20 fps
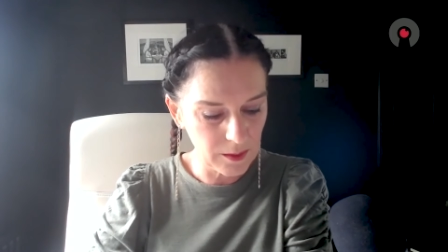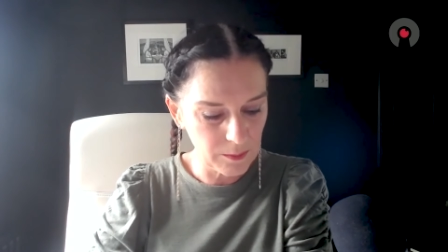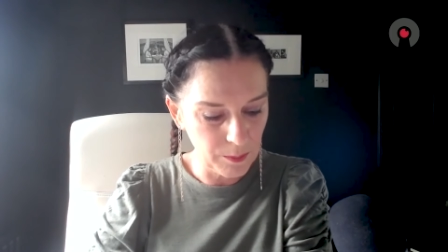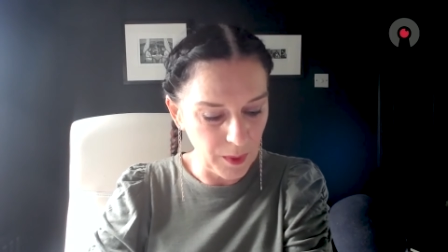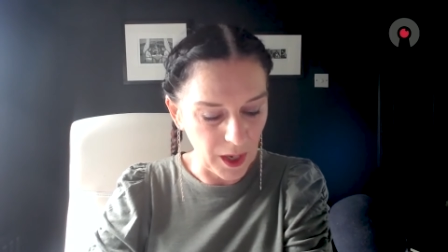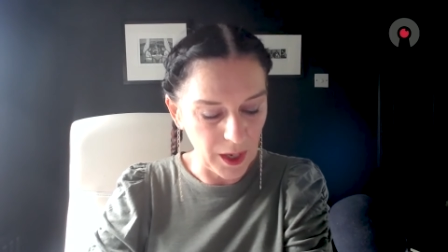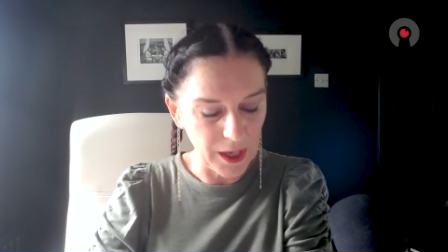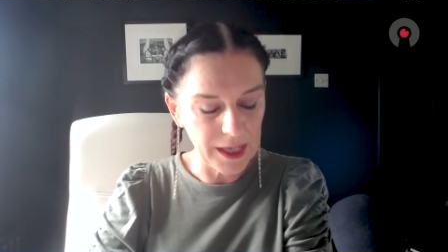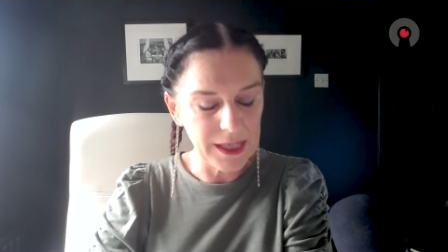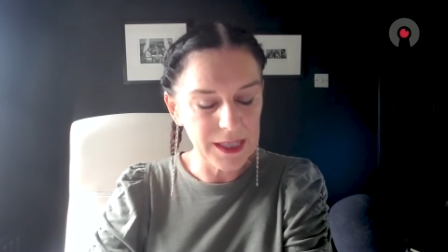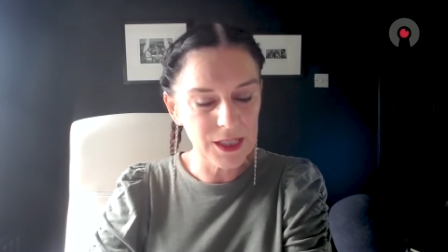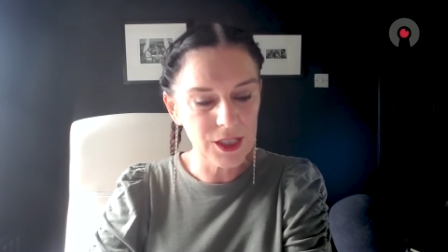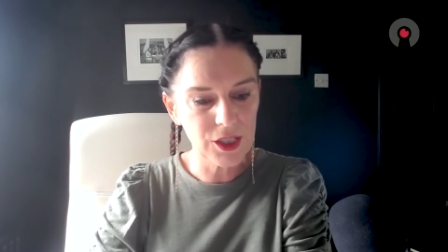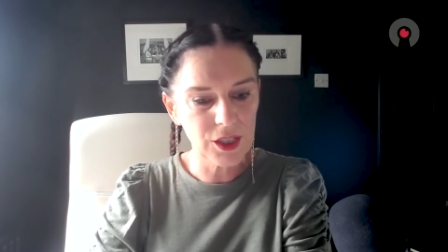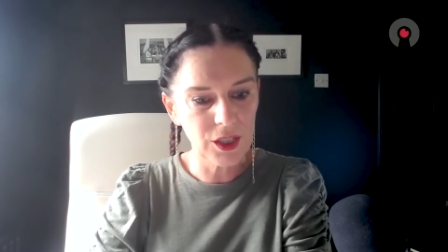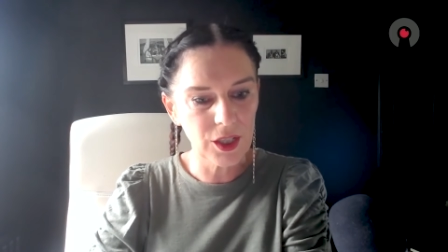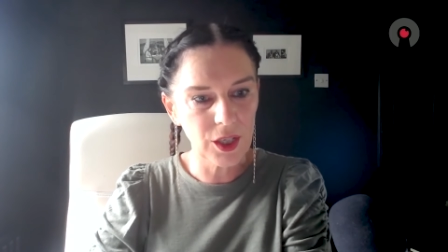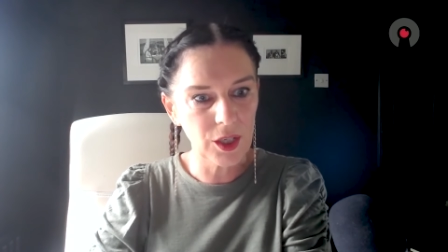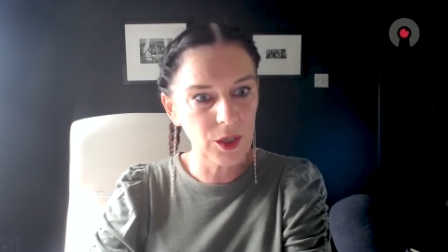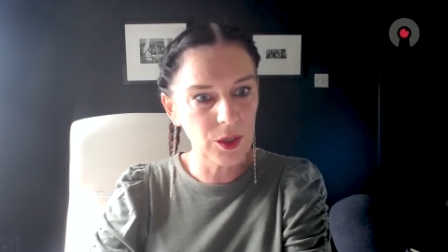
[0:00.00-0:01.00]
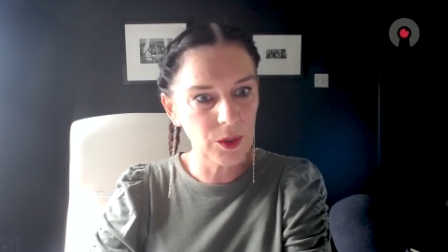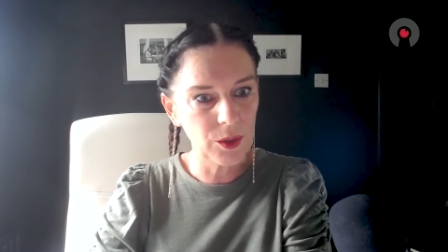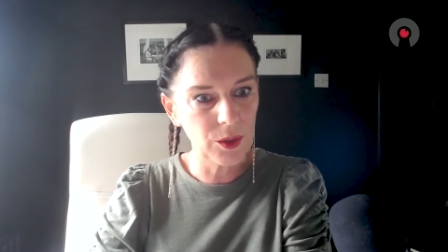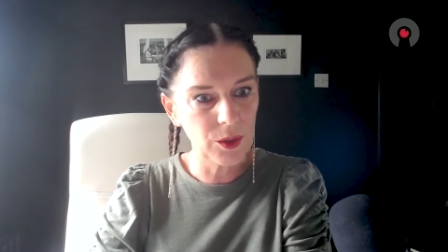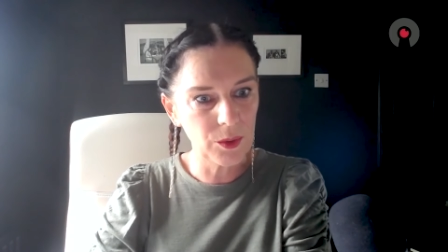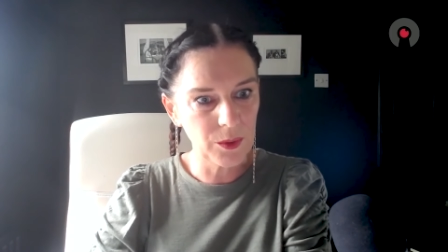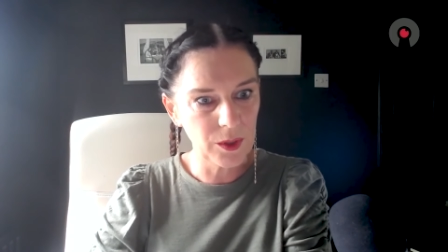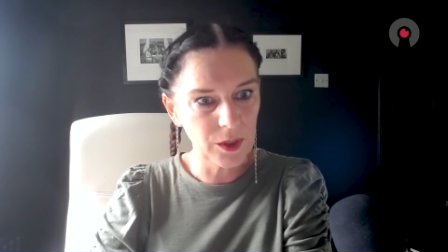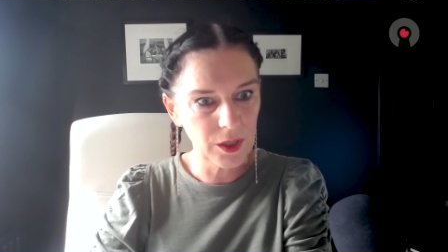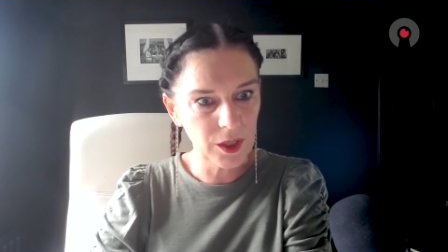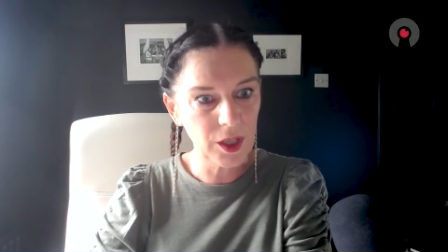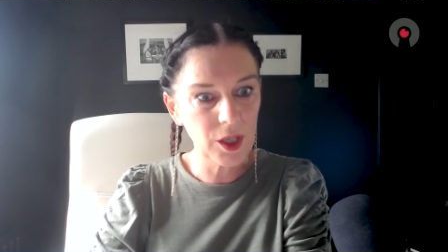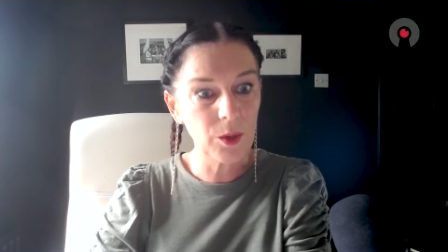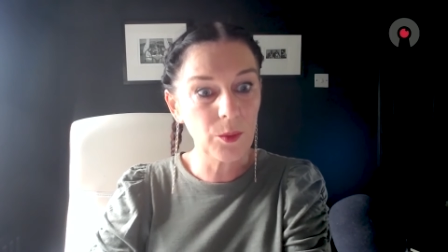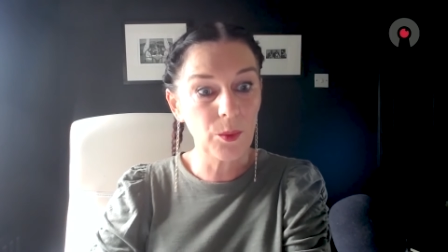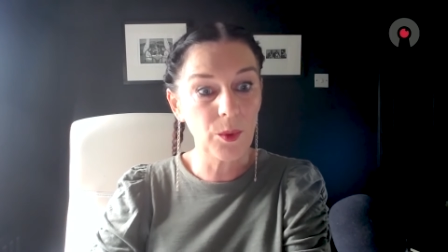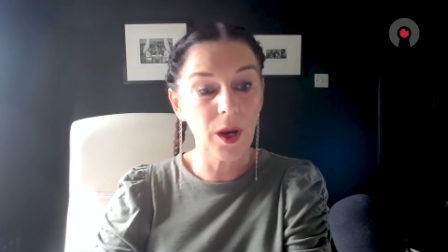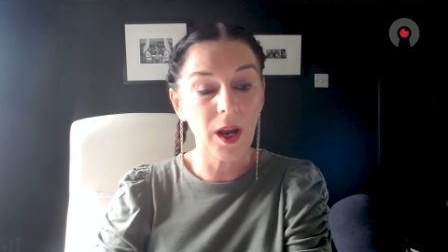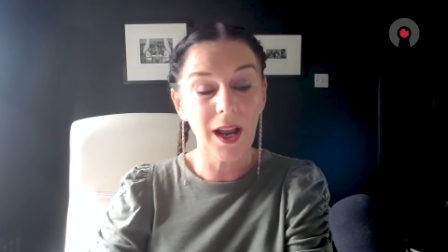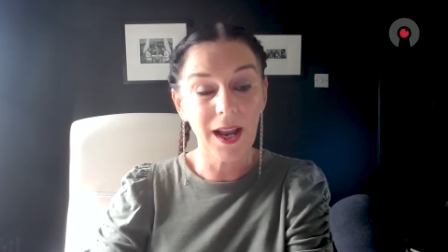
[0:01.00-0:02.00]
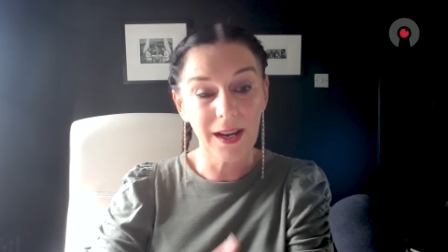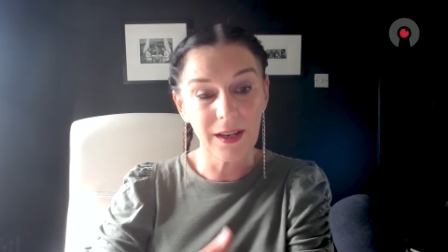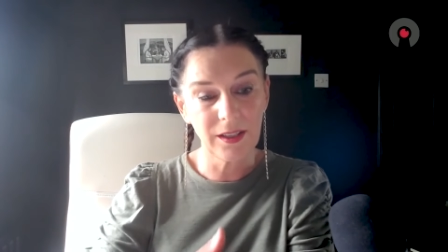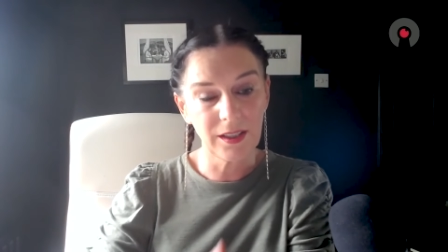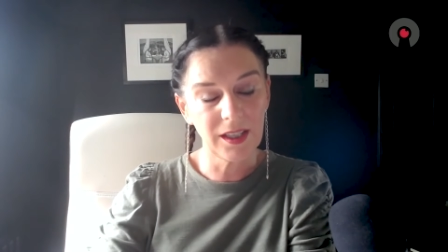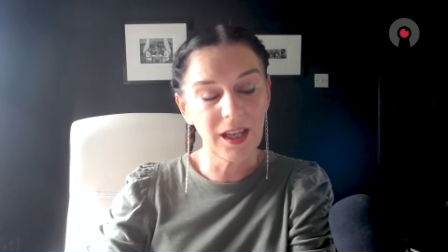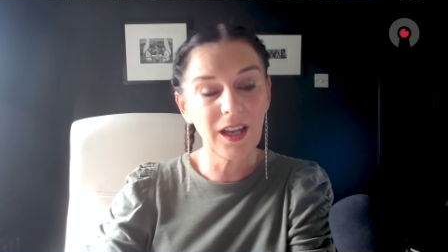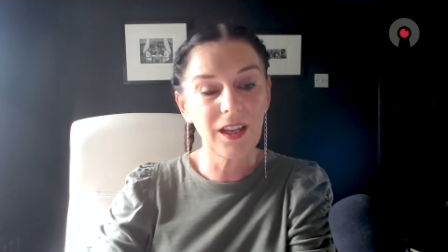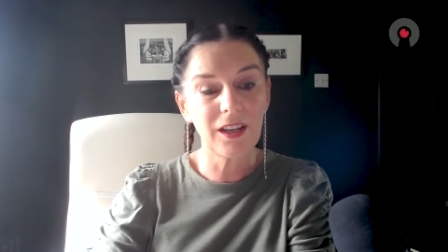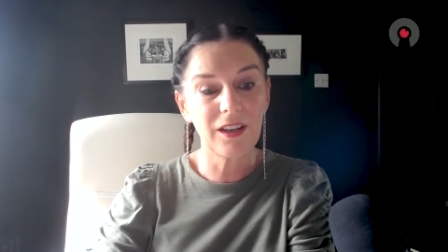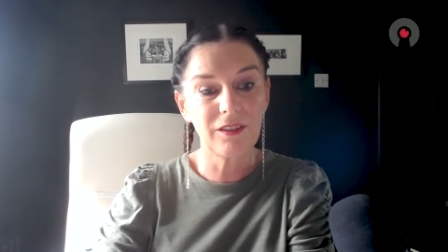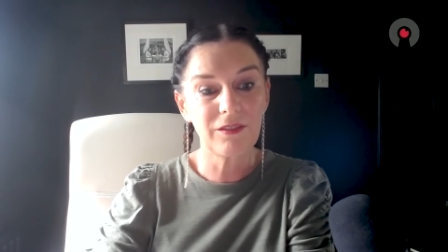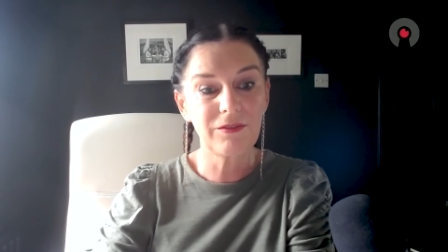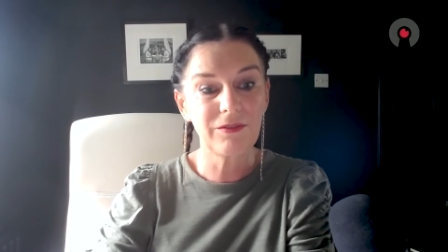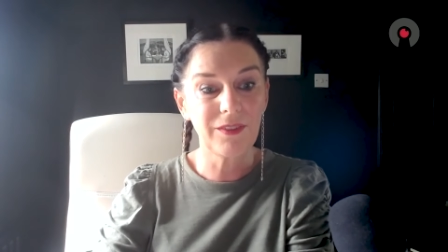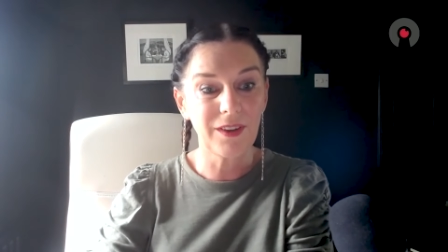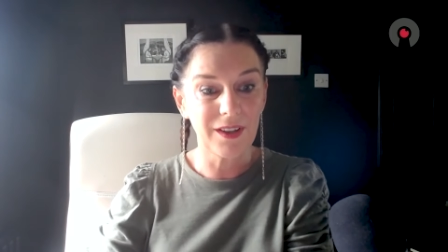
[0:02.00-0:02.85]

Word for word: buyers who who were kind of